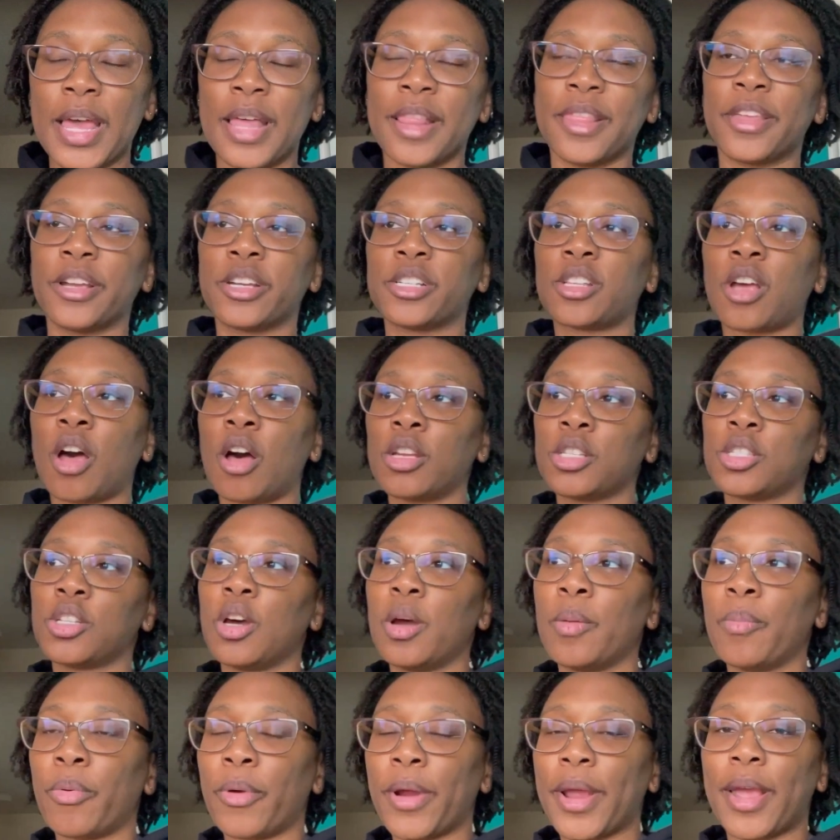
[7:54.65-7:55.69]
There's
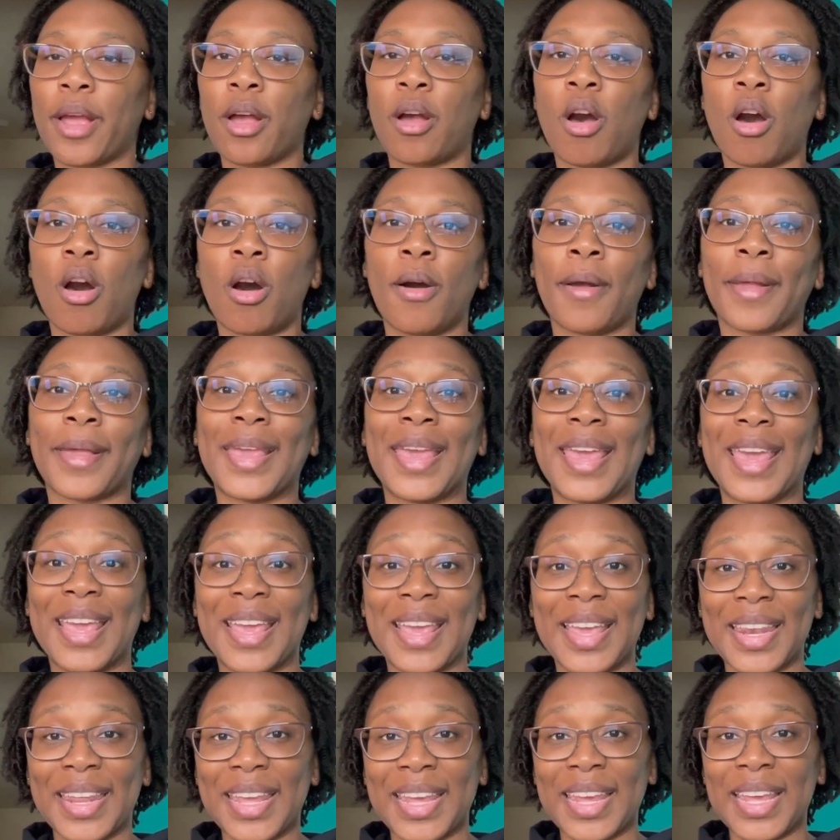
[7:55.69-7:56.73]
also a brand called
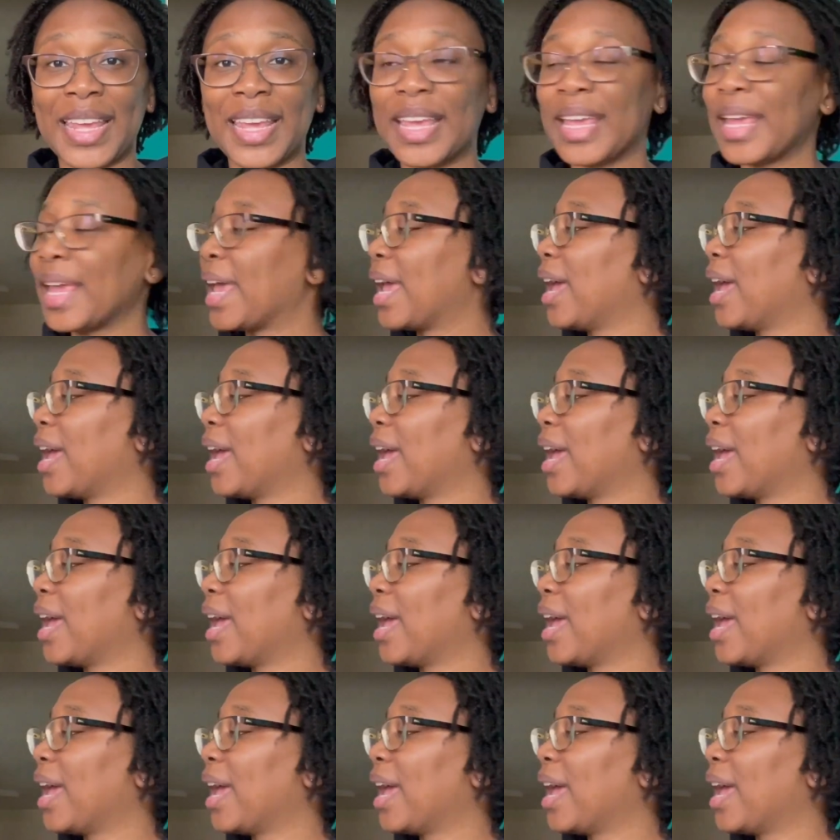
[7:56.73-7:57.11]
Kidde.